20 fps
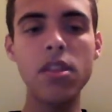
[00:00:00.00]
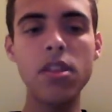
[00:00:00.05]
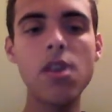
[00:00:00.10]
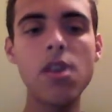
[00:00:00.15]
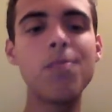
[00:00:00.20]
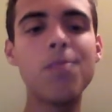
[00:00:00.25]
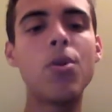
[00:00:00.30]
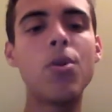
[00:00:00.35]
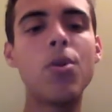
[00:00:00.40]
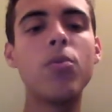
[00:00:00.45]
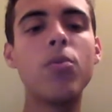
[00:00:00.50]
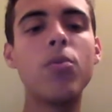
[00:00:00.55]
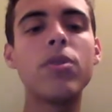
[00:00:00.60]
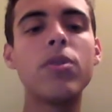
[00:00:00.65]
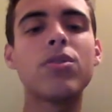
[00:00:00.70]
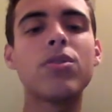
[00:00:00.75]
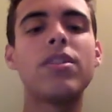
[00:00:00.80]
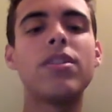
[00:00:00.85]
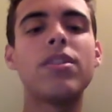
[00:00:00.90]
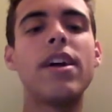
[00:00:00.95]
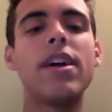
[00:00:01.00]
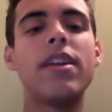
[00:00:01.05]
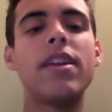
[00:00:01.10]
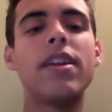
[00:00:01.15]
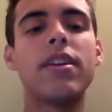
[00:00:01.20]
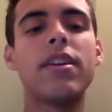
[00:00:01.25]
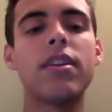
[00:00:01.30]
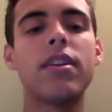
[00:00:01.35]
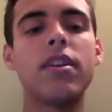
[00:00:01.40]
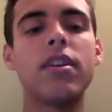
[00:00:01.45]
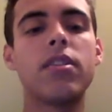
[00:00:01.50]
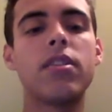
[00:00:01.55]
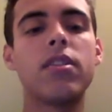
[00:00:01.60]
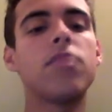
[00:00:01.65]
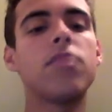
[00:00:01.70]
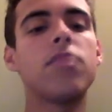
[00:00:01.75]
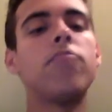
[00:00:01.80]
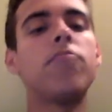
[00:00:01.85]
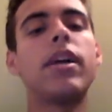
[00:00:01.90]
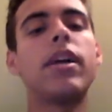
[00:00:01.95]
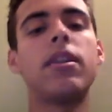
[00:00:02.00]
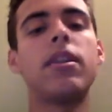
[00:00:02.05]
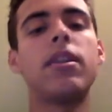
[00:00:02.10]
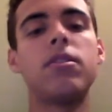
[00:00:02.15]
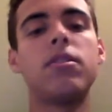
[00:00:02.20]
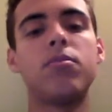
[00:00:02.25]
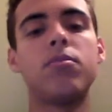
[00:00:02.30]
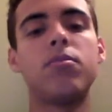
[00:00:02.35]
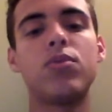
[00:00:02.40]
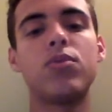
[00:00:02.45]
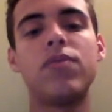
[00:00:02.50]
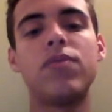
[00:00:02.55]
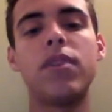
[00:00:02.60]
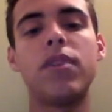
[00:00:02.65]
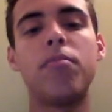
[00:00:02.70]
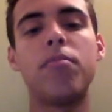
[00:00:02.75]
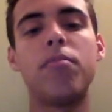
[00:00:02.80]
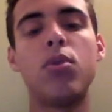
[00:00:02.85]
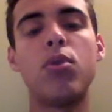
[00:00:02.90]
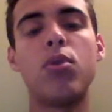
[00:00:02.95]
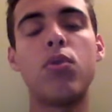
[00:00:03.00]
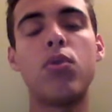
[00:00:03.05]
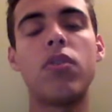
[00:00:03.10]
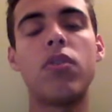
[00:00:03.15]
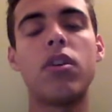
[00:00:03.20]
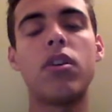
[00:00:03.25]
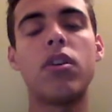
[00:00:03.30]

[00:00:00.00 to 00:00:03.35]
Homeostatic mechanisms reflect both